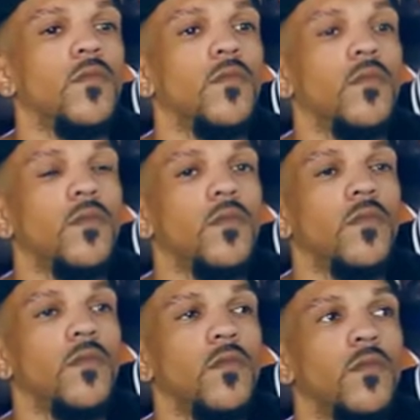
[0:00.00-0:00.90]

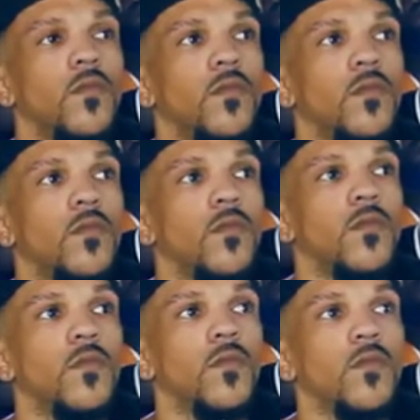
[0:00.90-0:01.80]

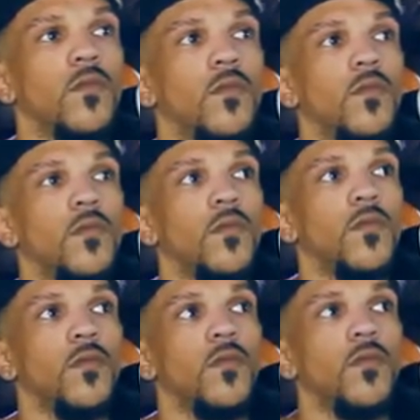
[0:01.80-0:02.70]

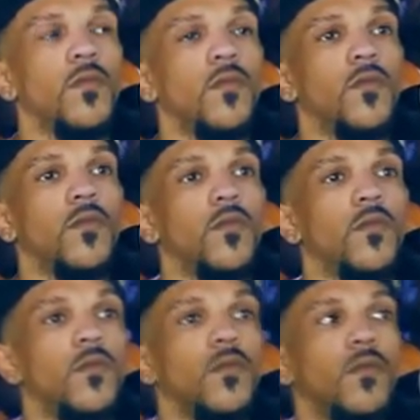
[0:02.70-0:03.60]

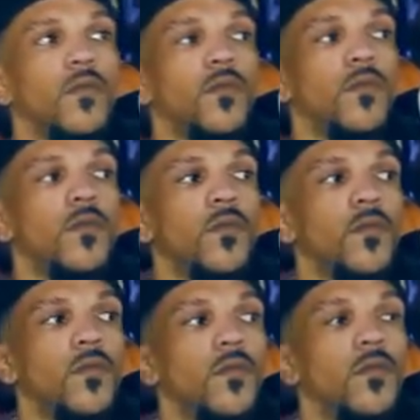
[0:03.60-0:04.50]

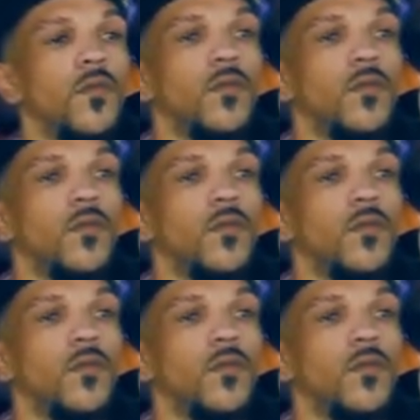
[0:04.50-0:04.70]
(not speaking)